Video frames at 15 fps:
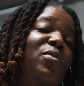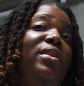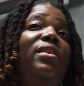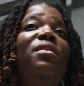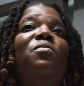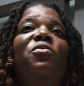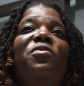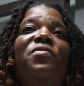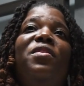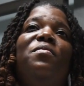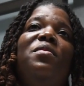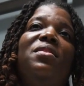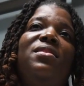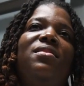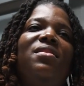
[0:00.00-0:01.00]
We need more
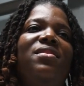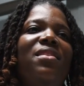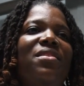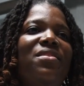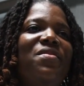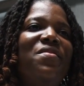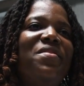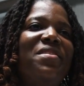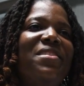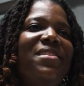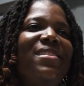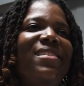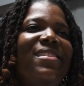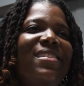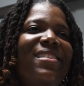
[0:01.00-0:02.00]
females in the sector.
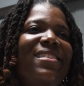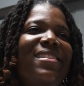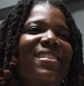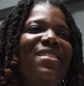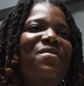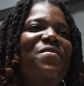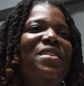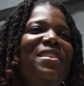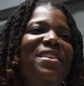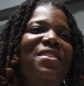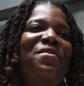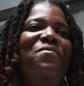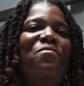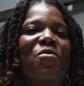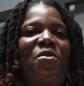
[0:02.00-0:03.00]
We
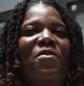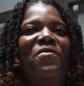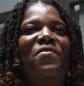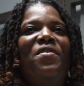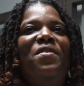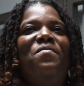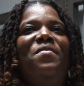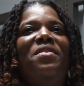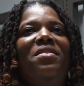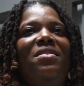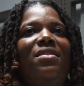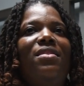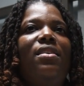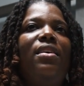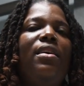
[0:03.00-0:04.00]
need more
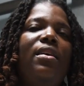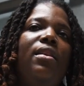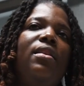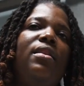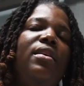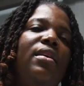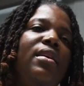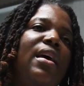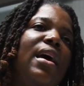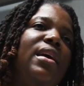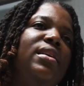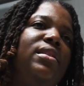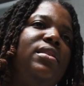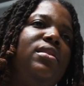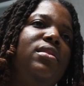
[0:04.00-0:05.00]
females in the
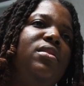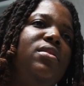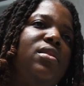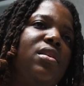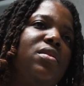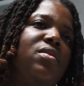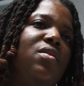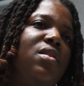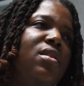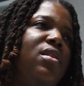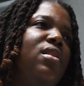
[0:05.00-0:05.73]
ICT sector.